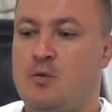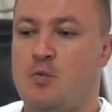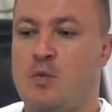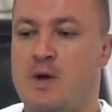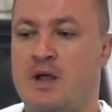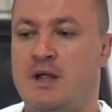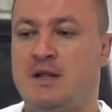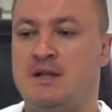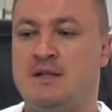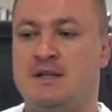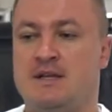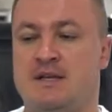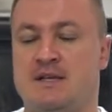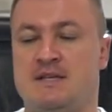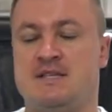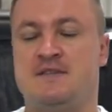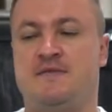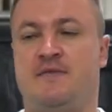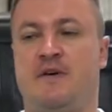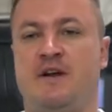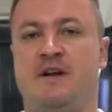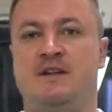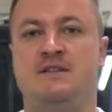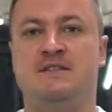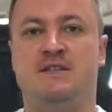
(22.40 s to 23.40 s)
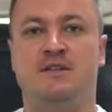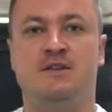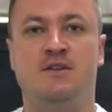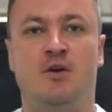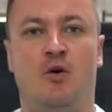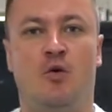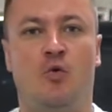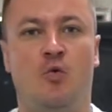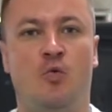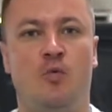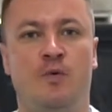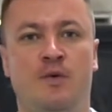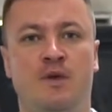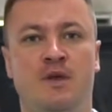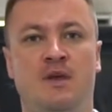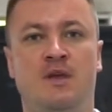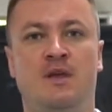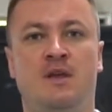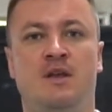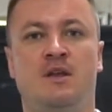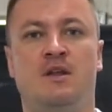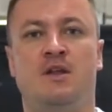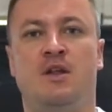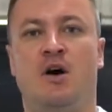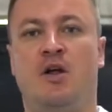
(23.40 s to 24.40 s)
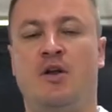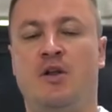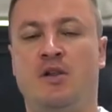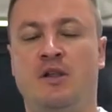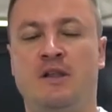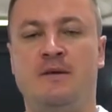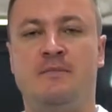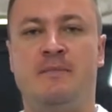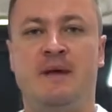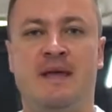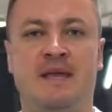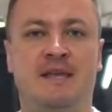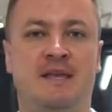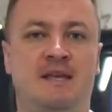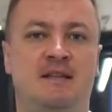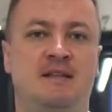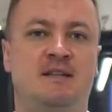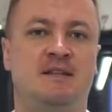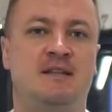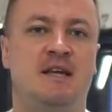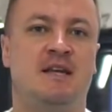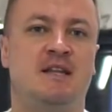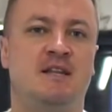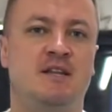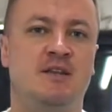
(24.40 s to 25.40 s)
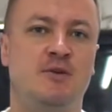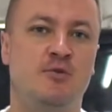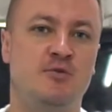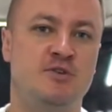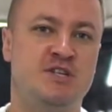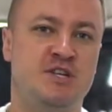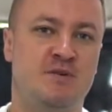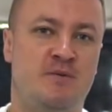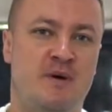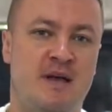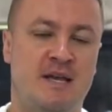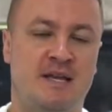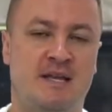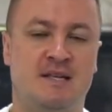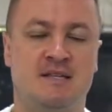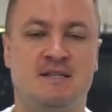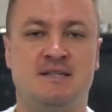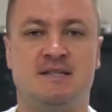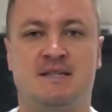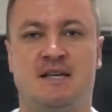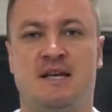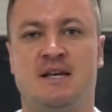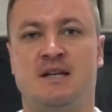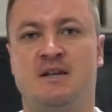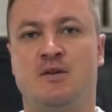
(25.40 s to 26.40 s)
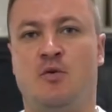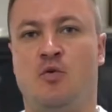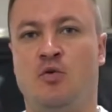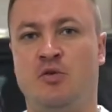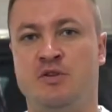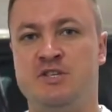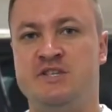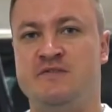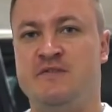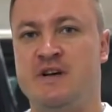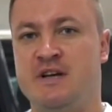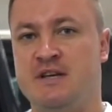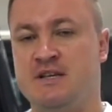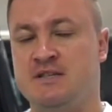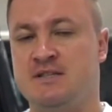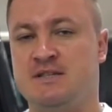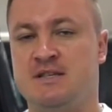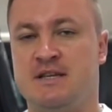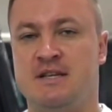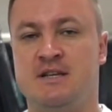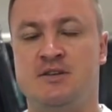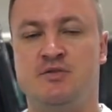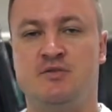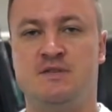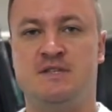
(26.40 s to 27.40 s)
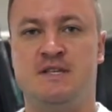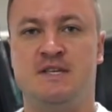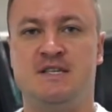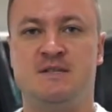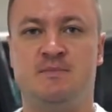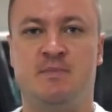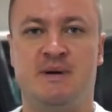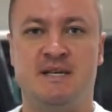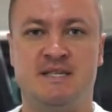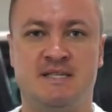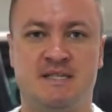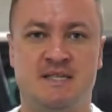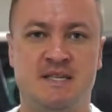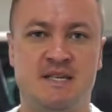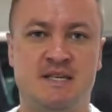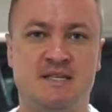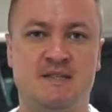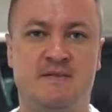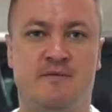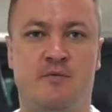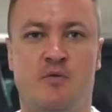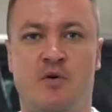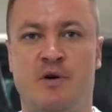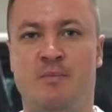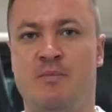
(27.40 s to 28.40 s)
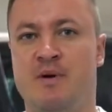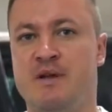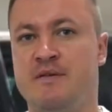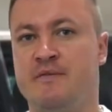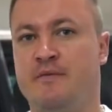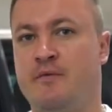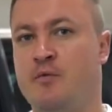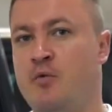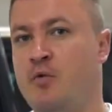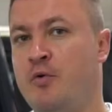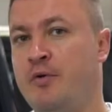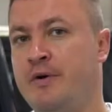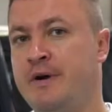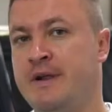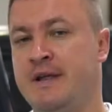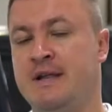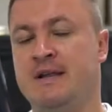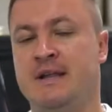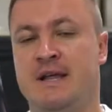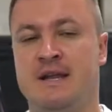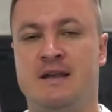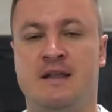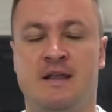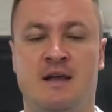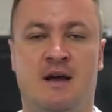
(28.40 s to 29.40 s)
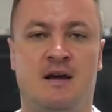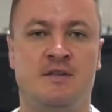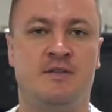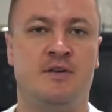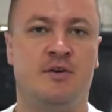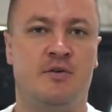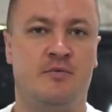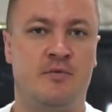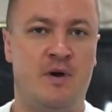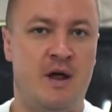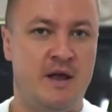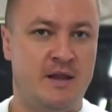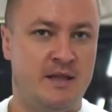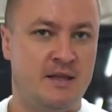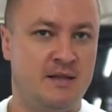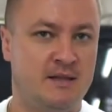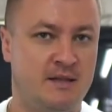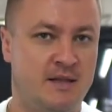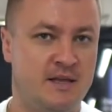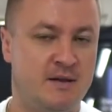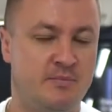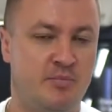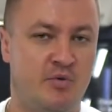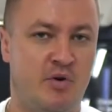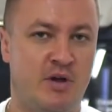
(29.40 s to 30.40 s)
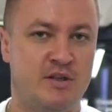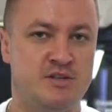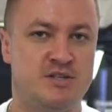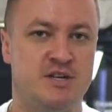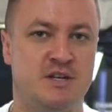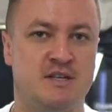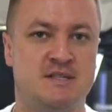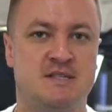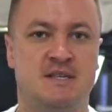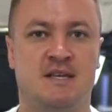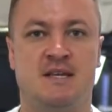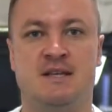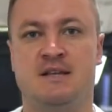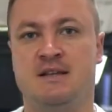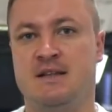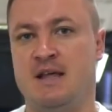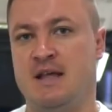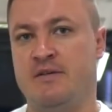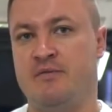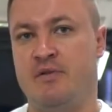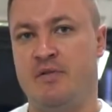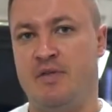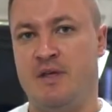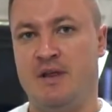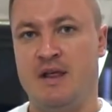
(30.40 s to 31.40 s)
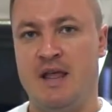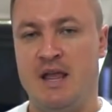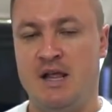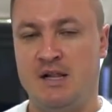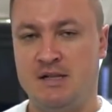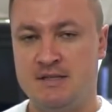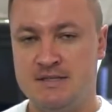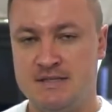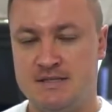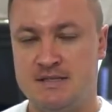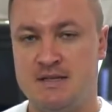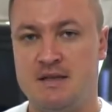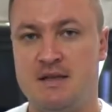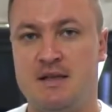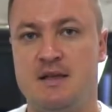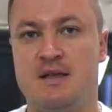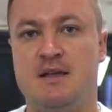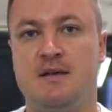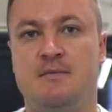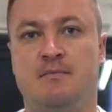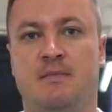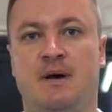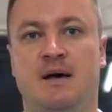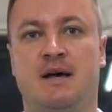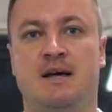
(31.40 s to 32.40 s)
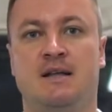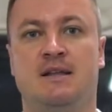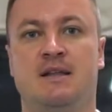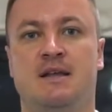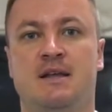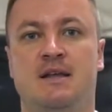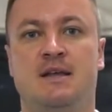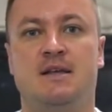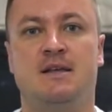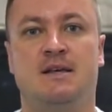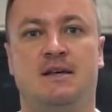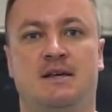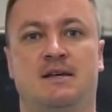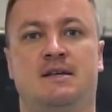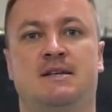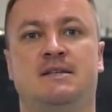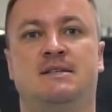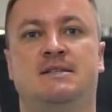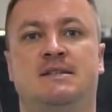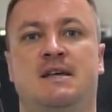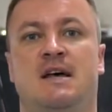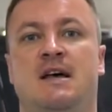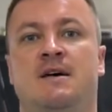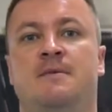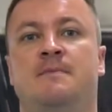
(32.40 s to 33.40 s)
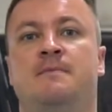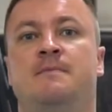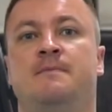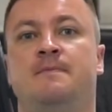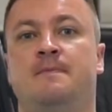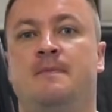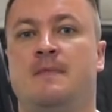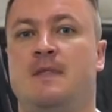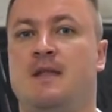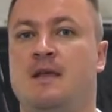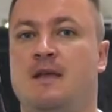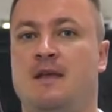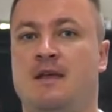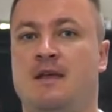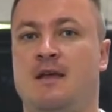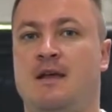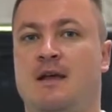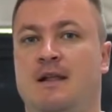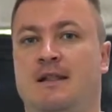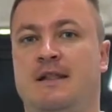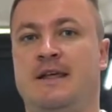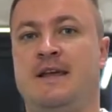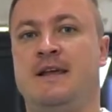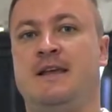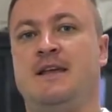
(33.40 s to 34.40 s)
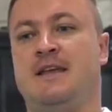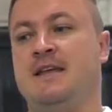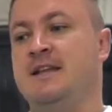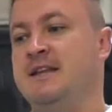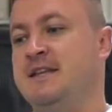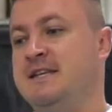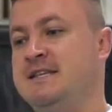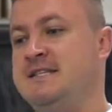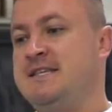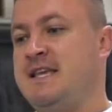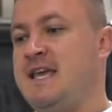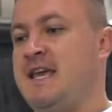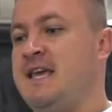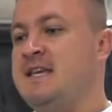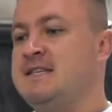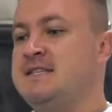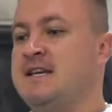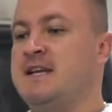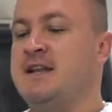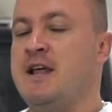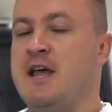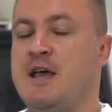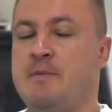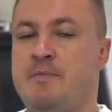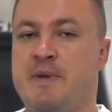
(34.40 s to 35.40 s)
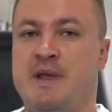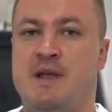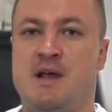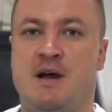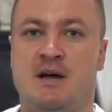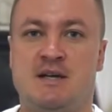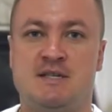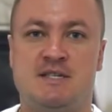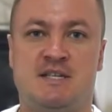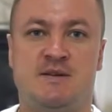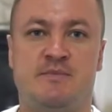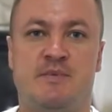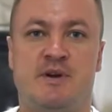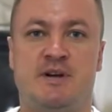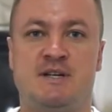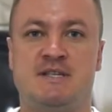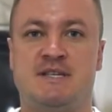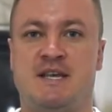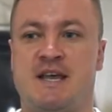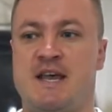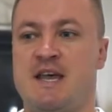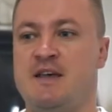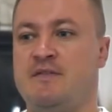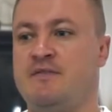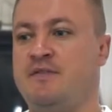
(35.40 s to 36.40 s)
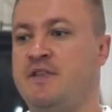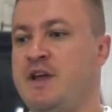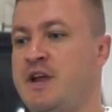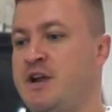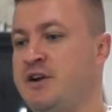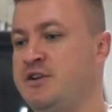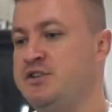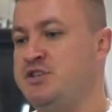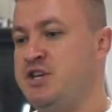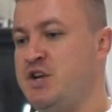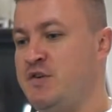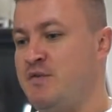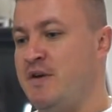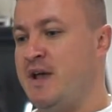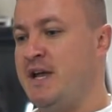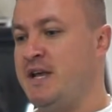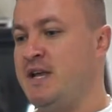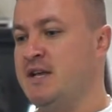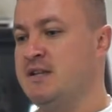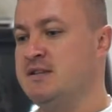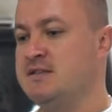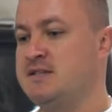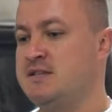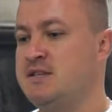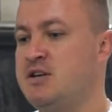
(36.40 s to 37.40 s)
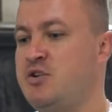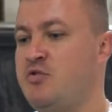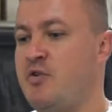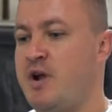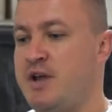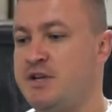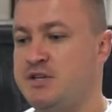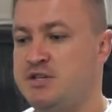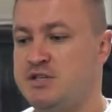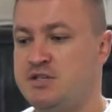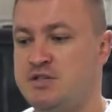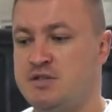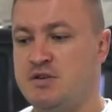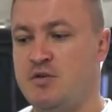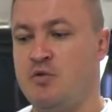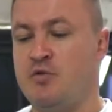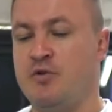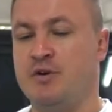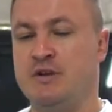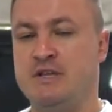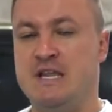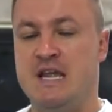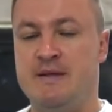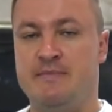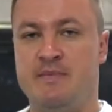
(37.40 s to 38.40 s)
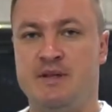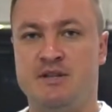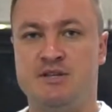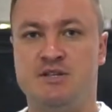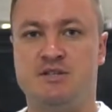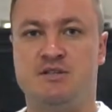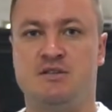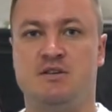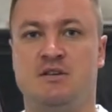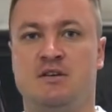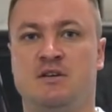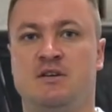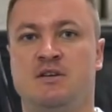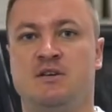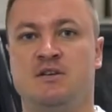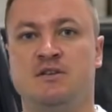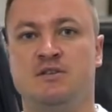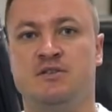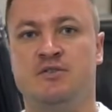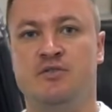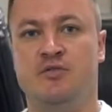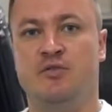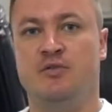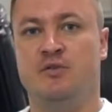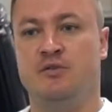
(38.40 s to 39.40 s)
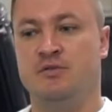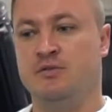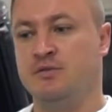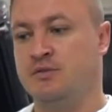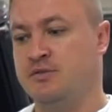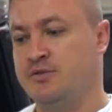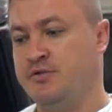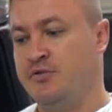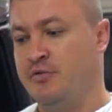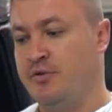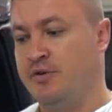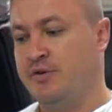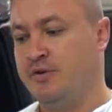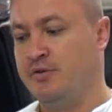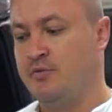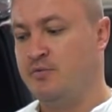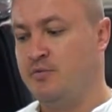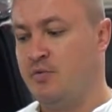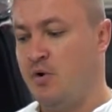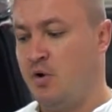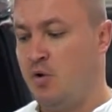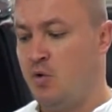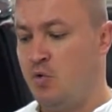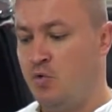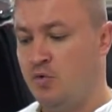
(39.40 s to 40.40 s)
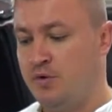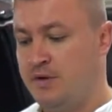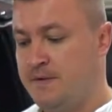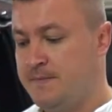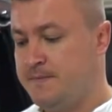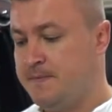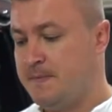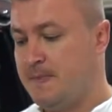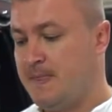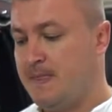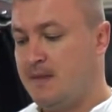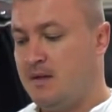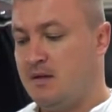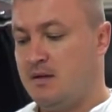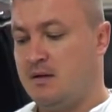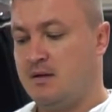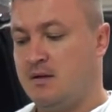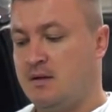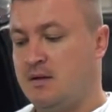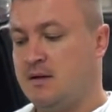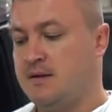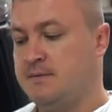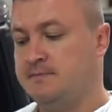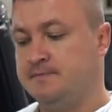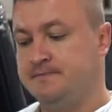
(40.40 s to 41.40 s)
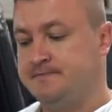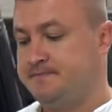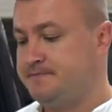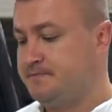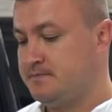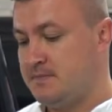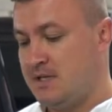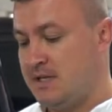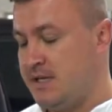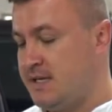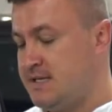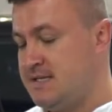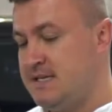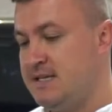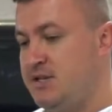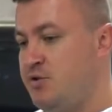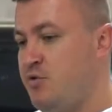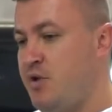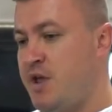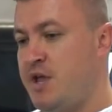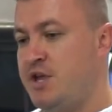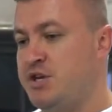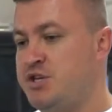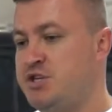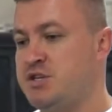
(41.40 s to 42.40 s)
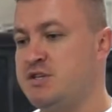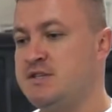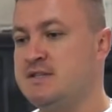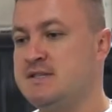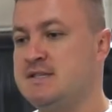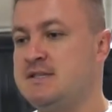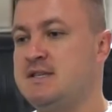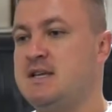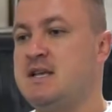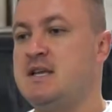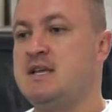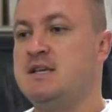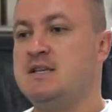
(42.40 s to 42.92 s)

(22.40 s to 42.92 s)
Well, as far as you know, we not only making the new G Wagons and all G Wagons into 6x6, 4x4 and any other rocket-like projects and everything else, but some, like in this case, unhappy customers have their G Wagons crashed or damaged during road like situations.